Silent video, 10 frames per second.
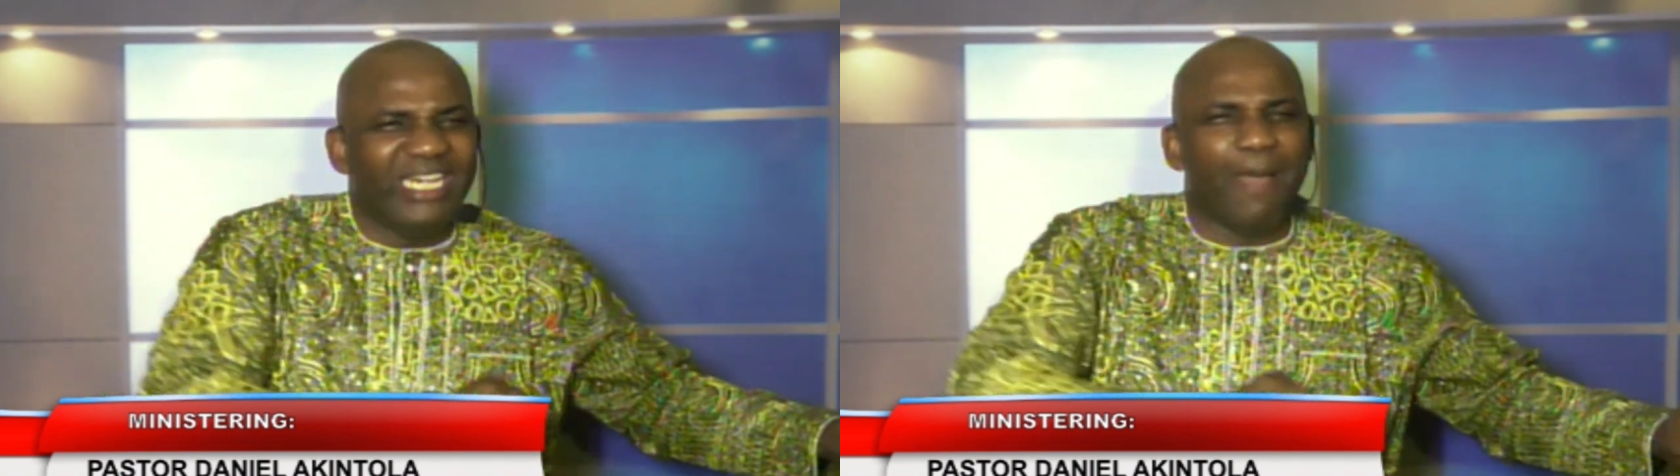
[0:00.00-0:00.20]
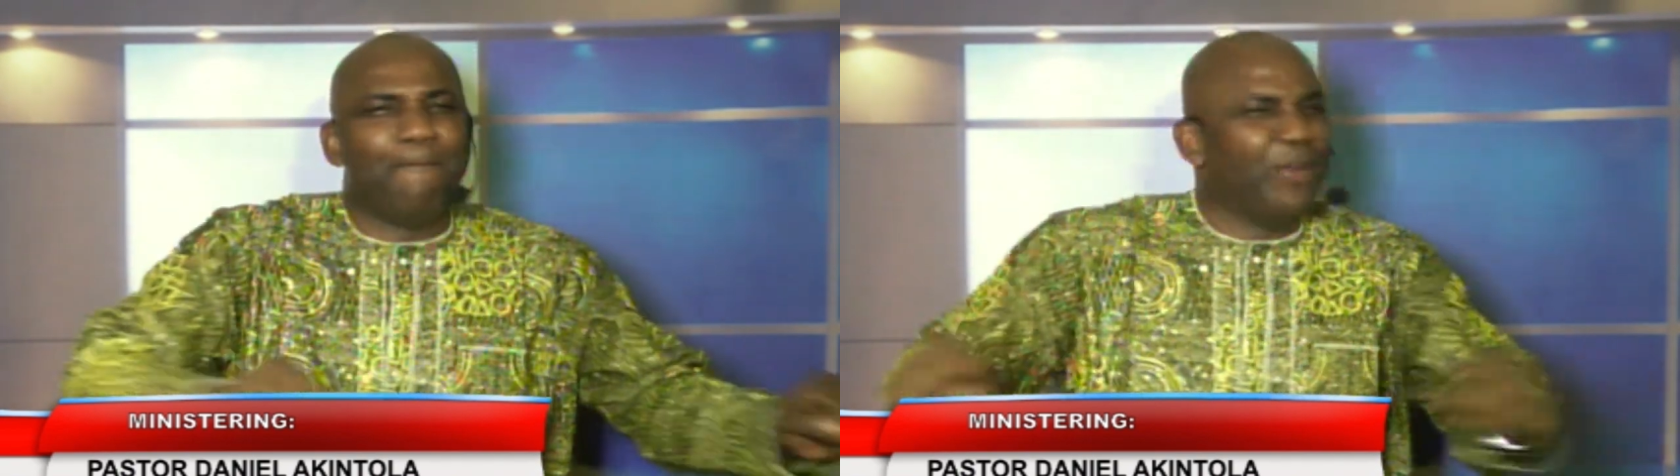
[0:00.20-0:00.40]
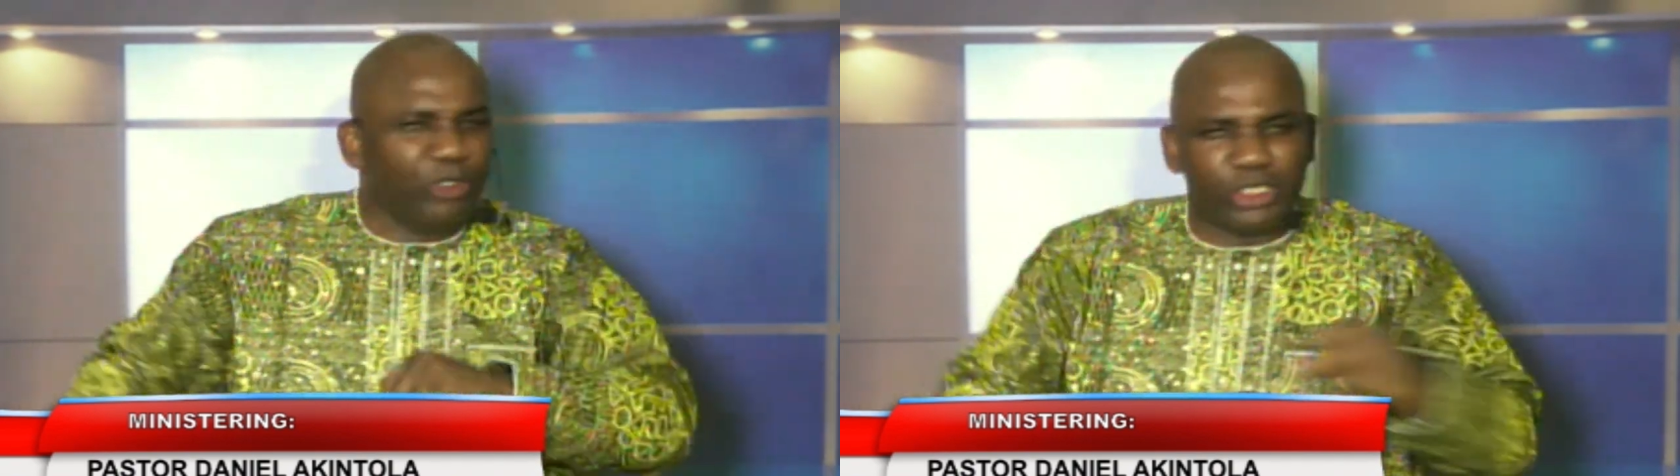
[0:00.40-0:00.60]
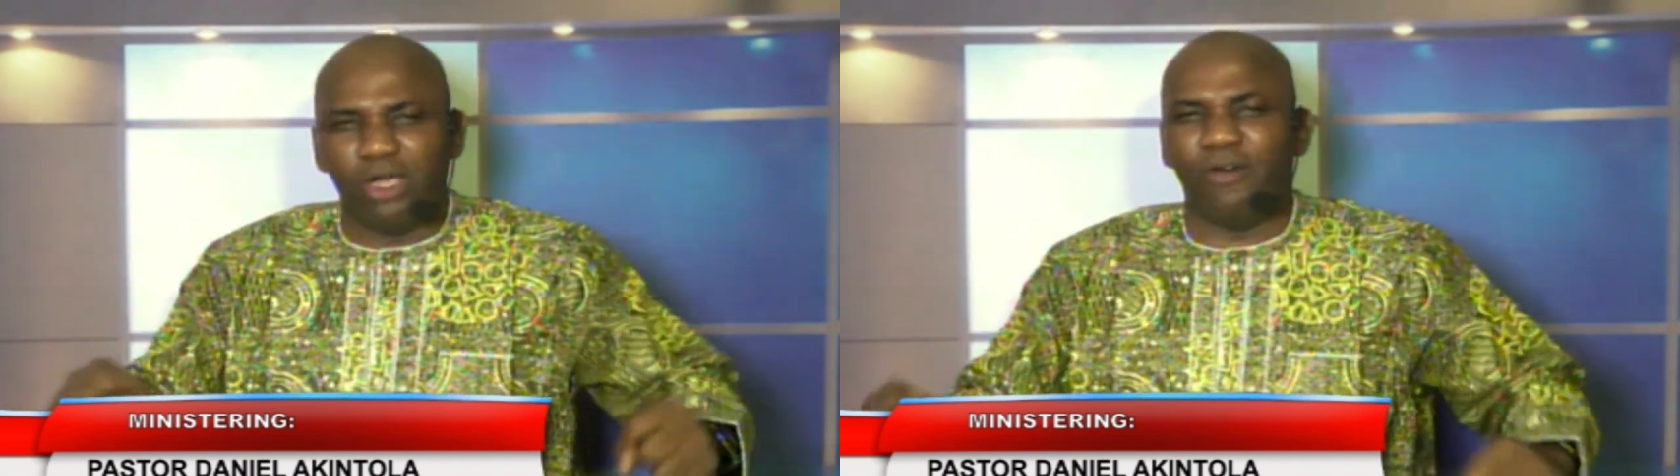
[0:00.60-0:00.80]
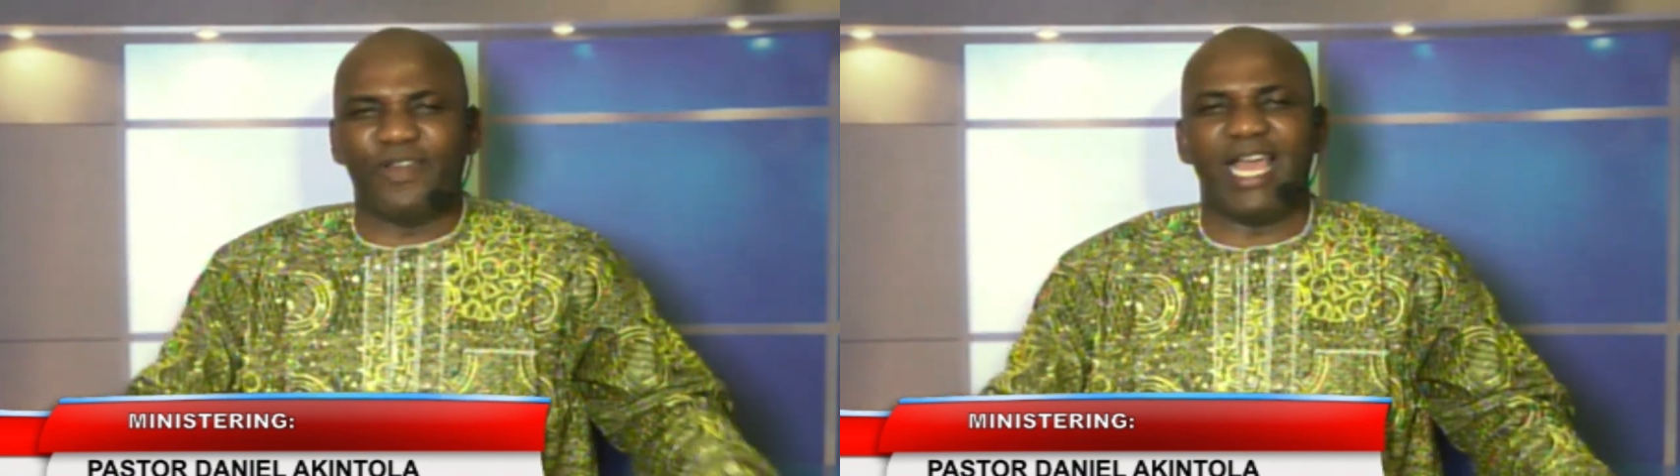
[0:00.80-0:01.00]
the beauty
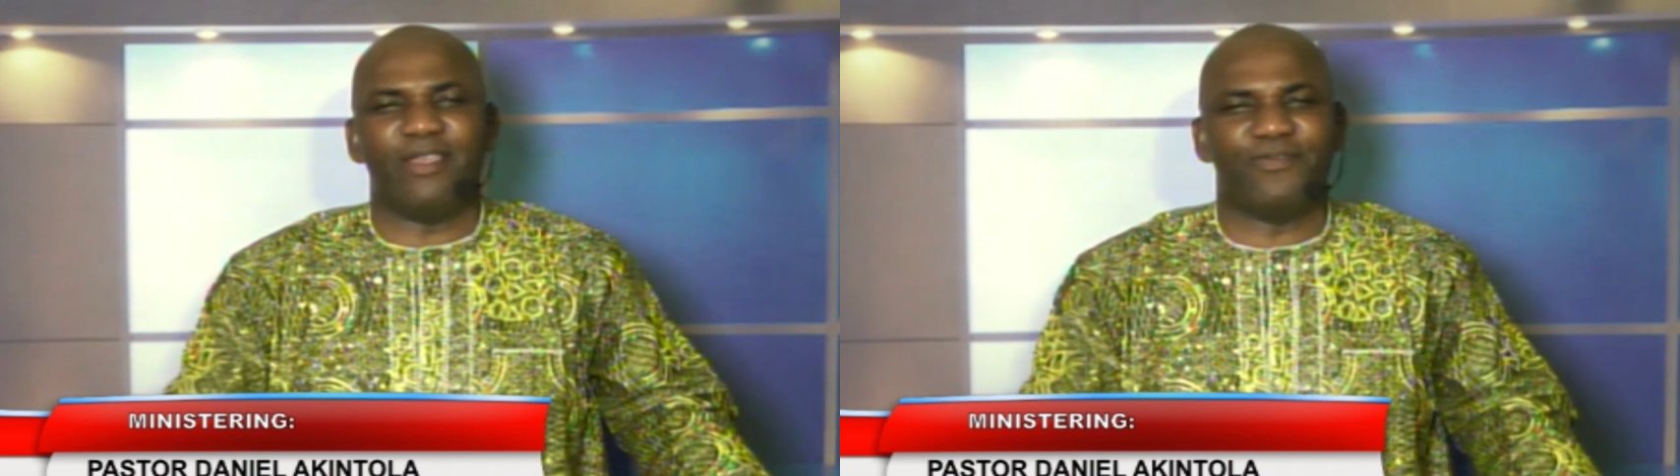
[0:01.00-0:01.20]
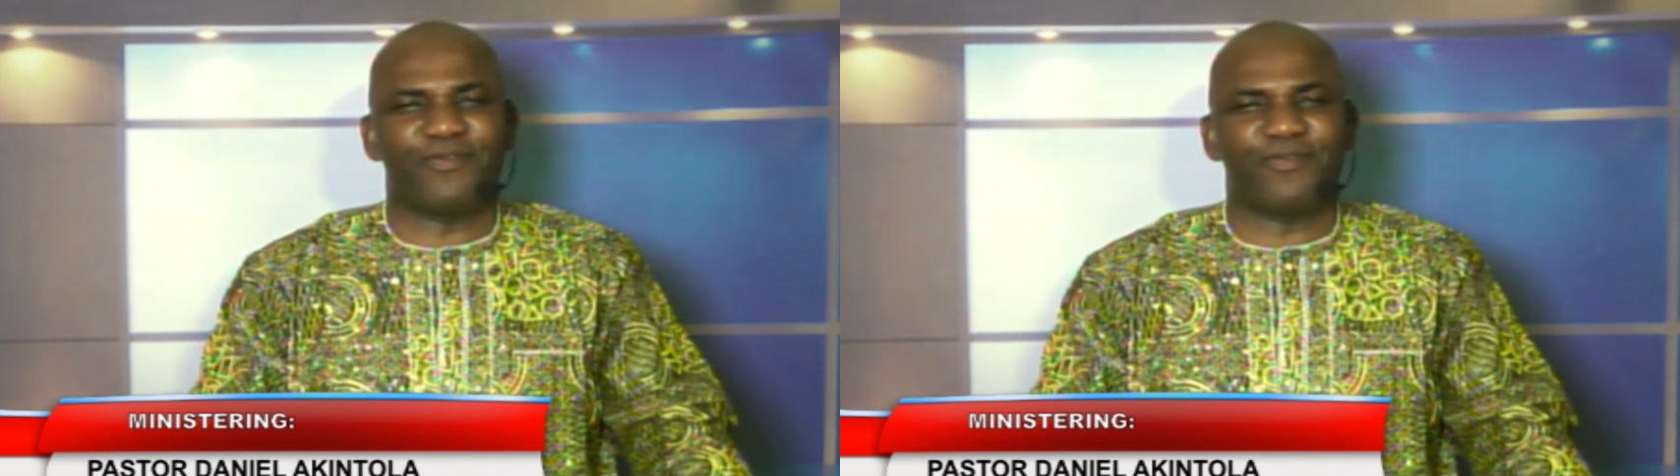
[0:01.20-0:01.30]
of life.